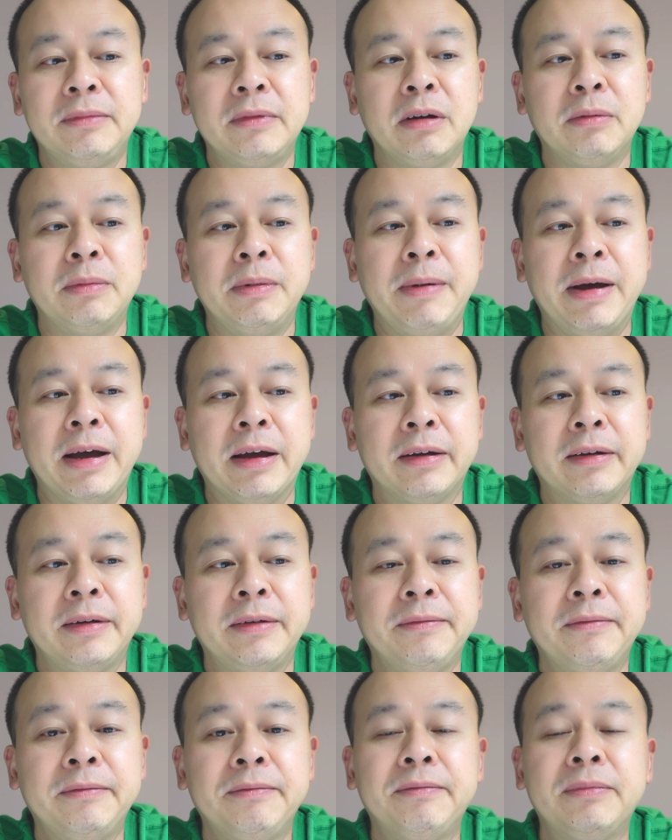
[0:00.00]
I'll be back.
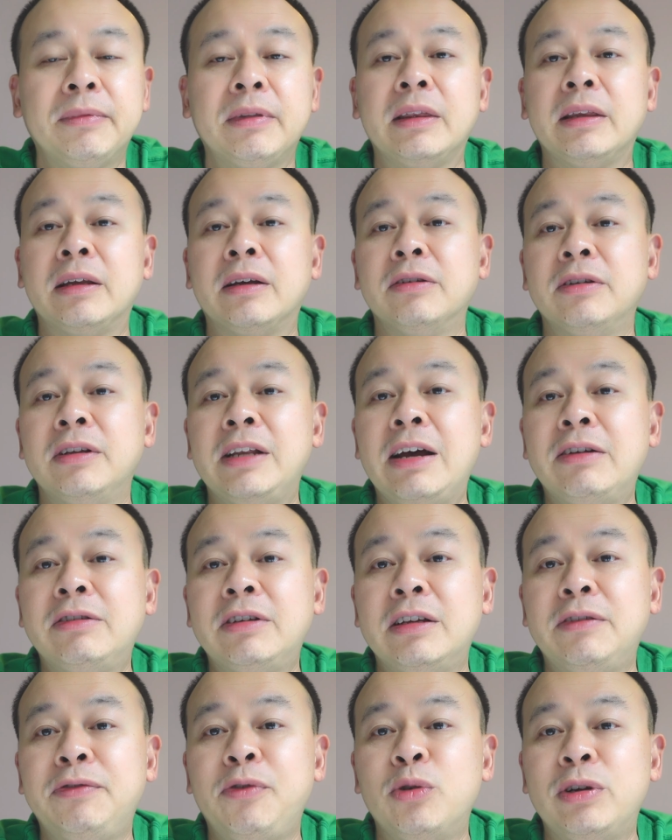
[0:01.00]
Because now it
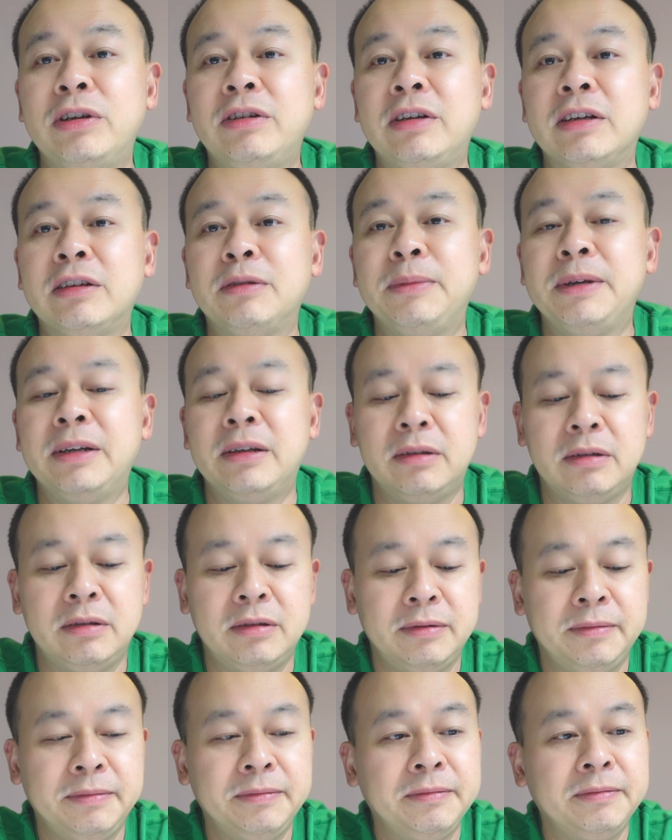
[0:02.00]
says 46
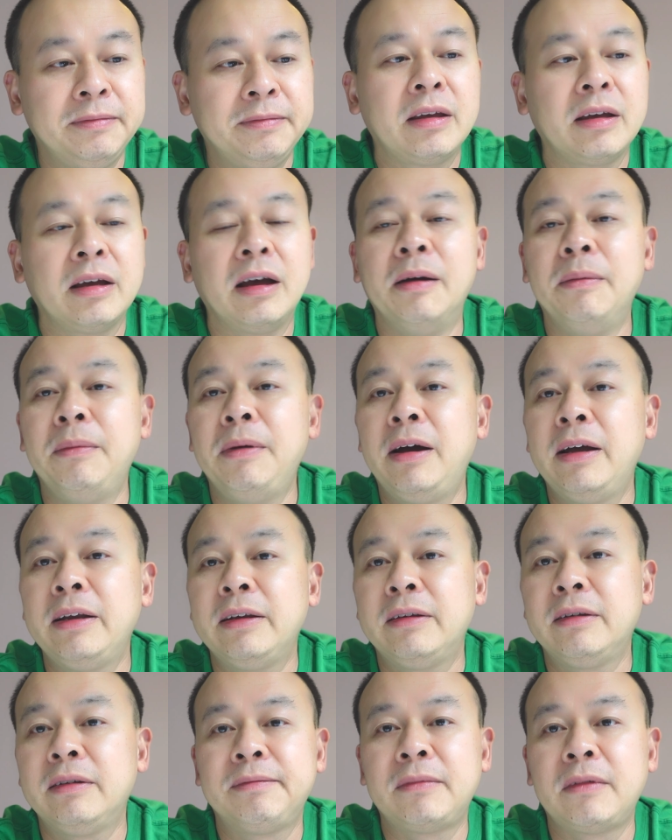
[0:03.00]
minutes. I might
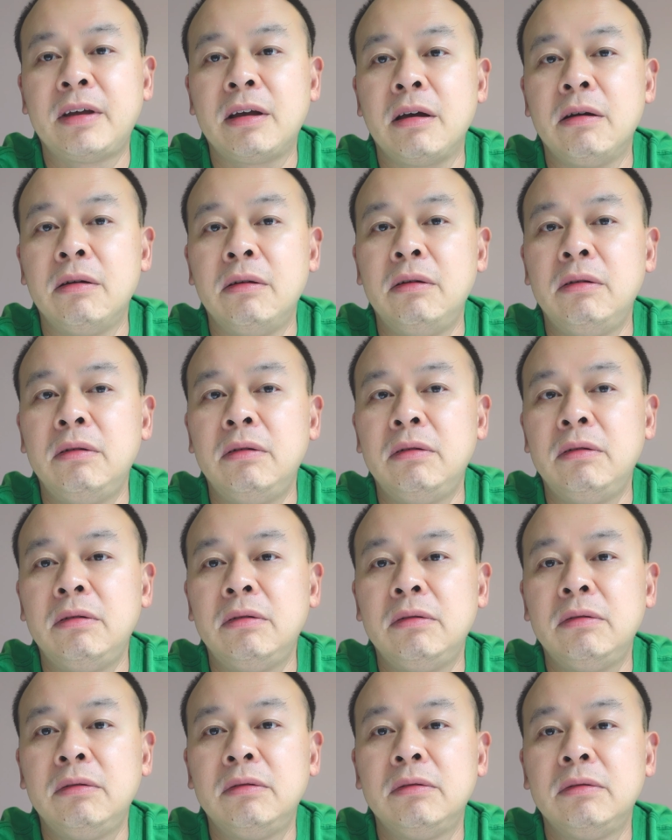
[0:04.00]
go
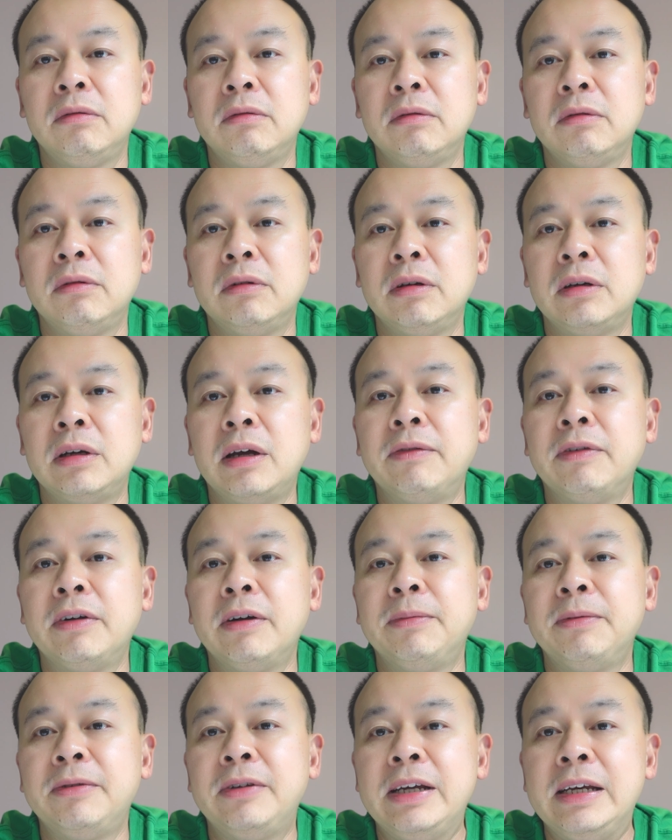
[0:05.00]
have a
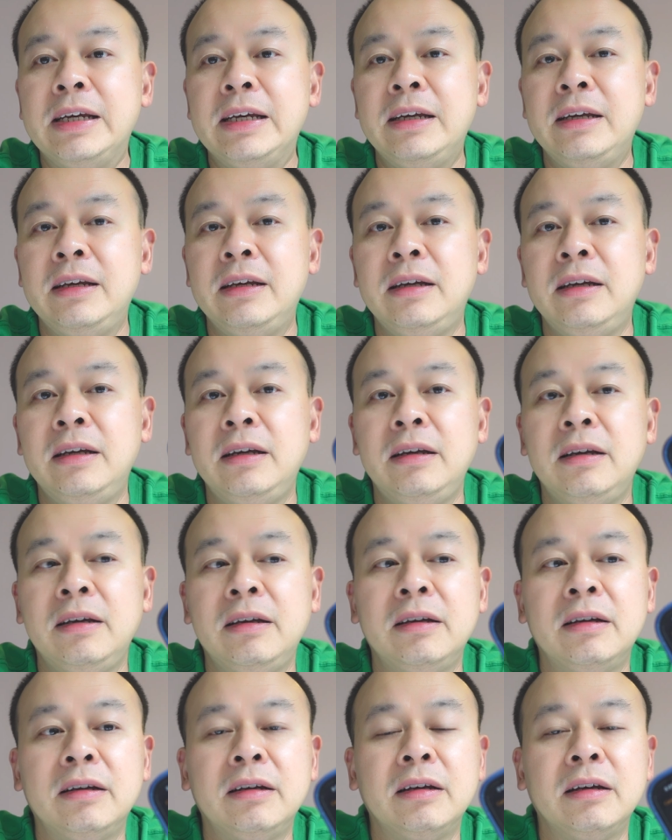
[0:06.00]
cup of tea
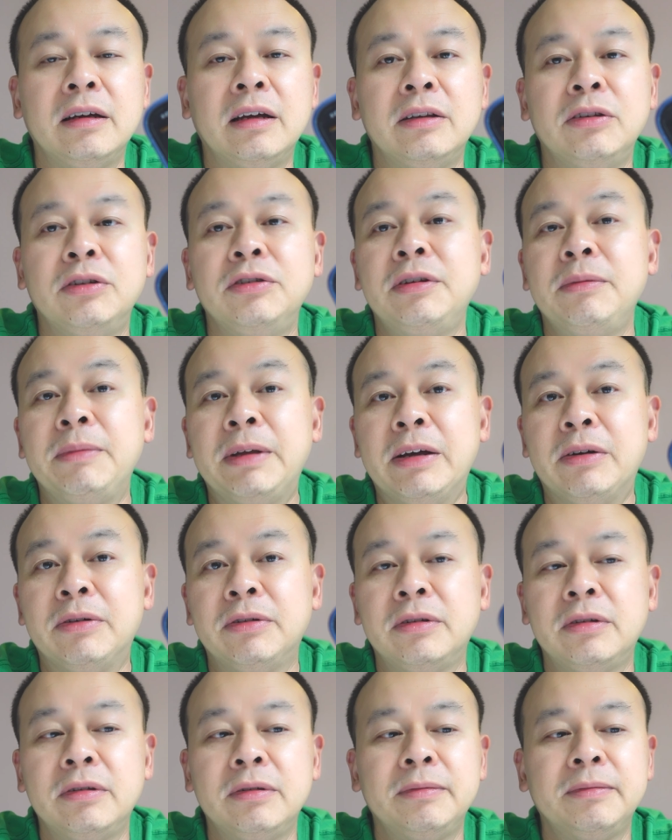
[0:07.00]
and do something
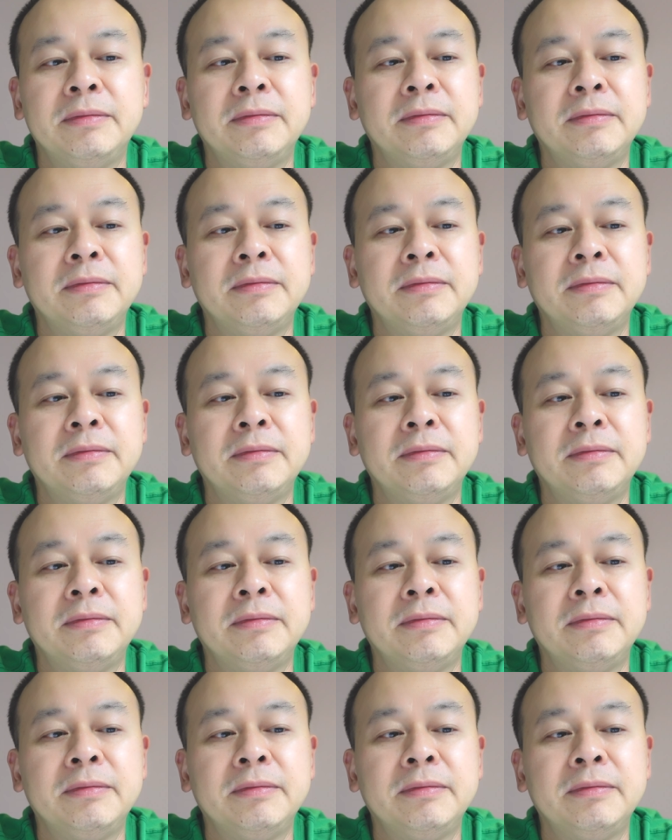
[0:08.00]
else.